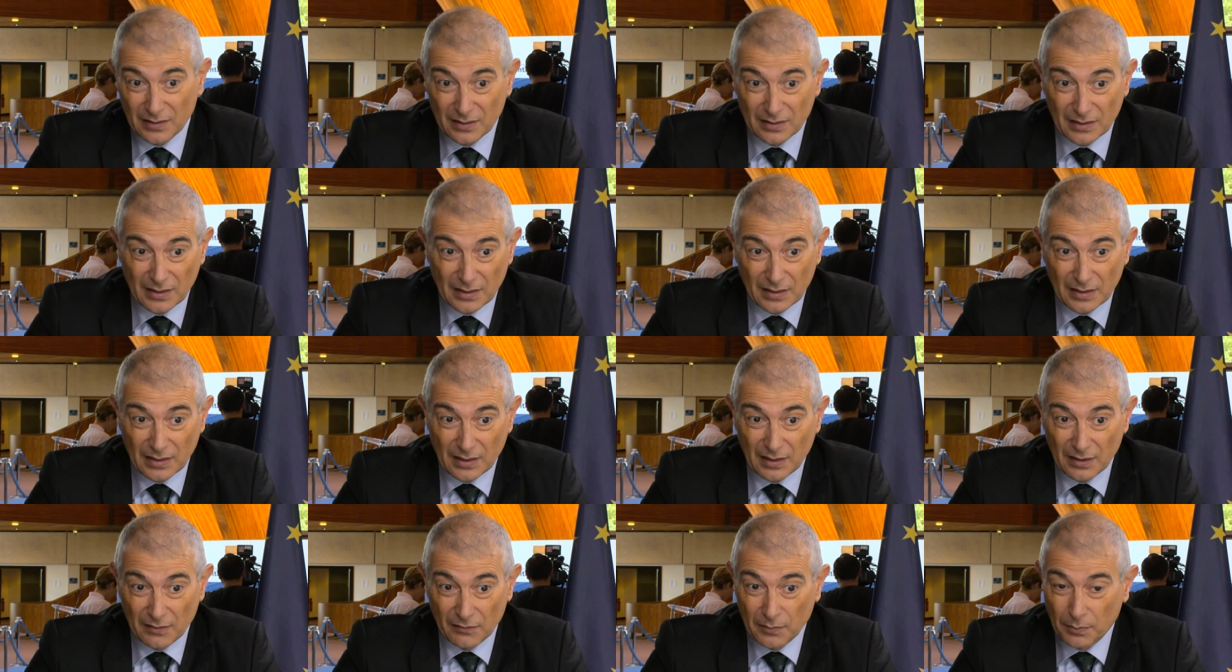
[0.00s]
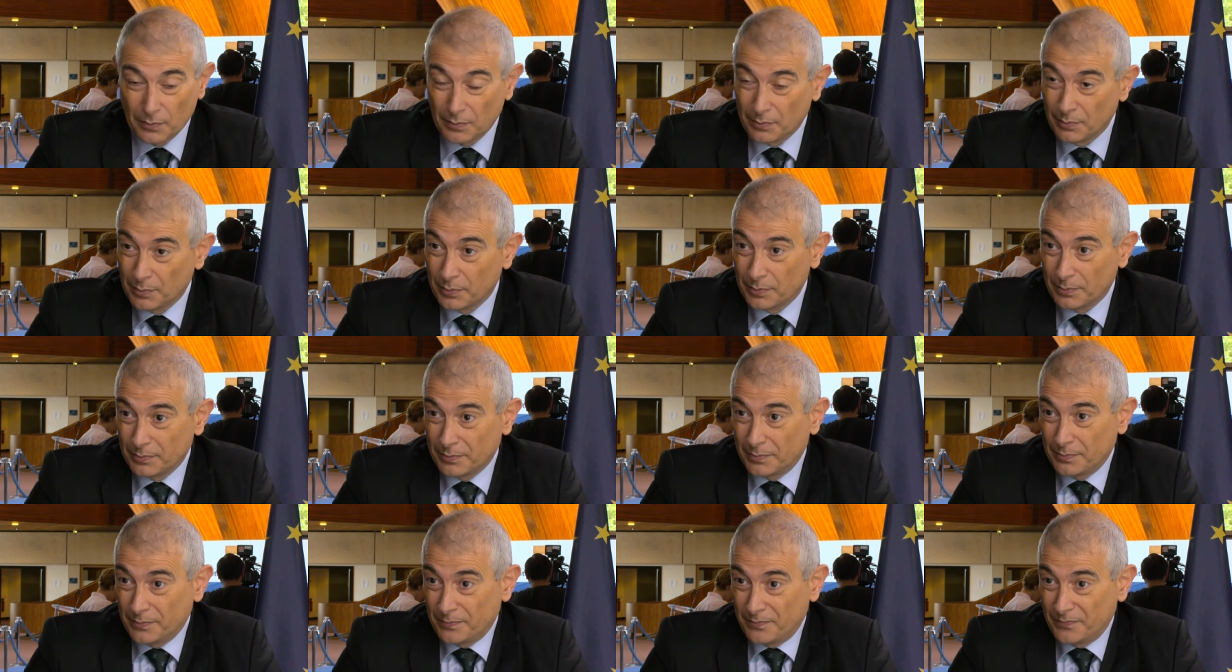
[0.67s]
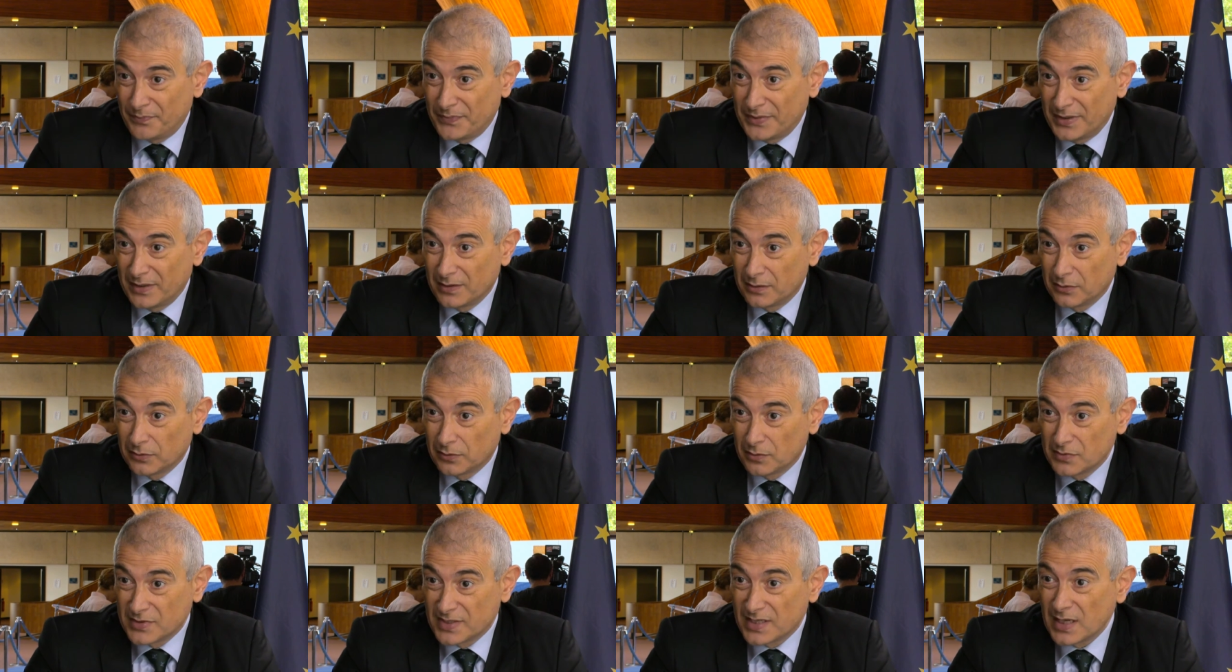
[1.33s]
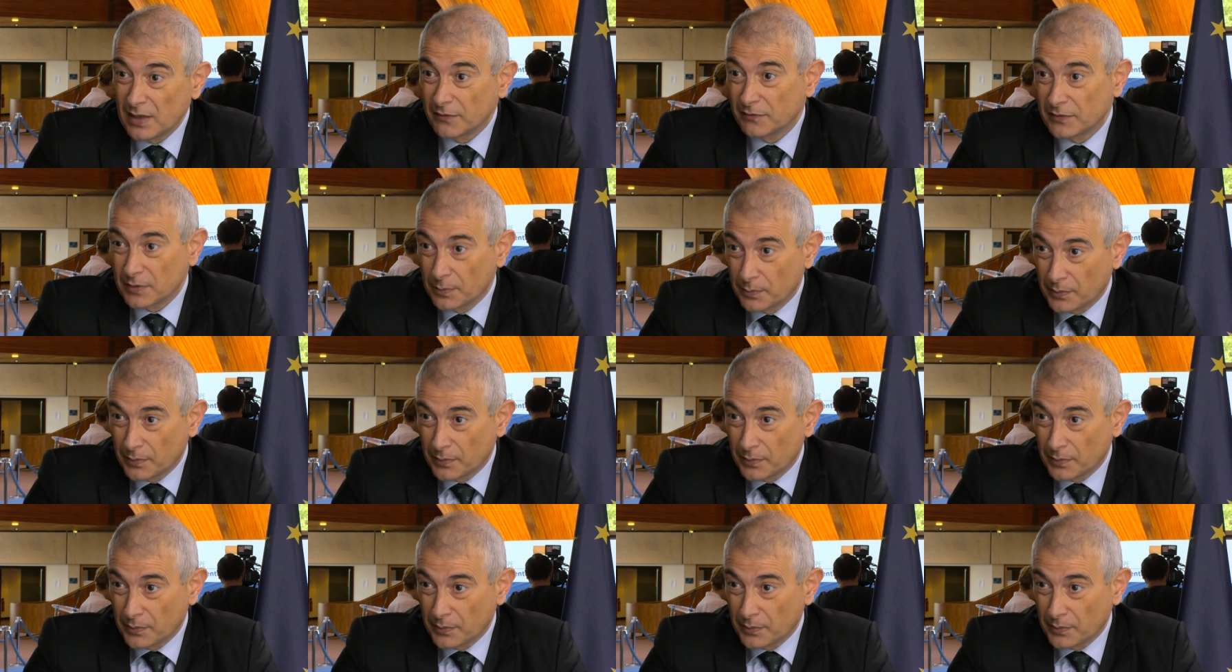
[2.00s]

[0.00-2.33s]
they, they have the you know, the safety